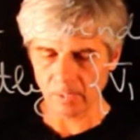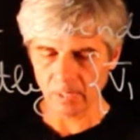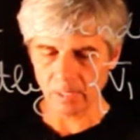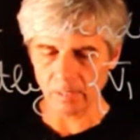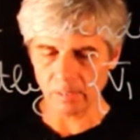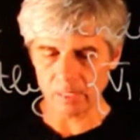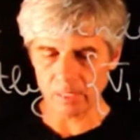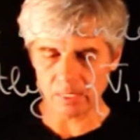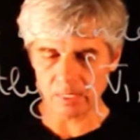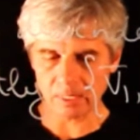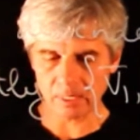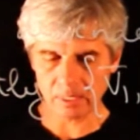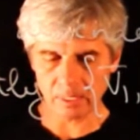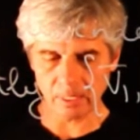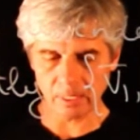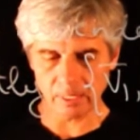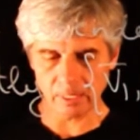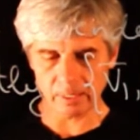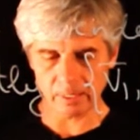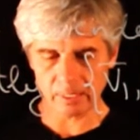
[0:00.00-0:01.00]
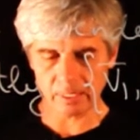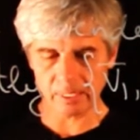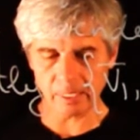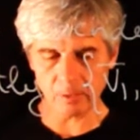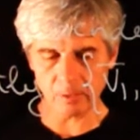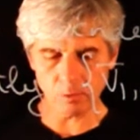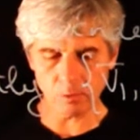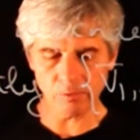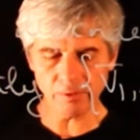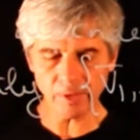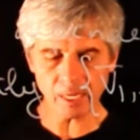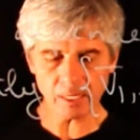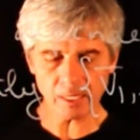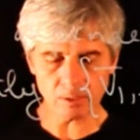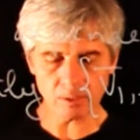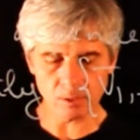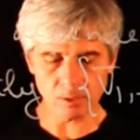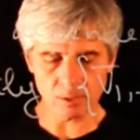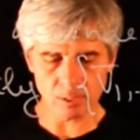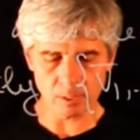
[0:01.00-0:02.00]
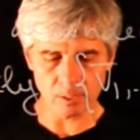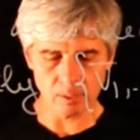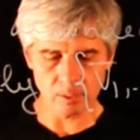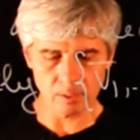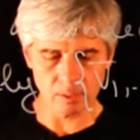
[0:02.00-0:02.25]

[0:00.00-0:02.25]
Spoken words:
this set of vectors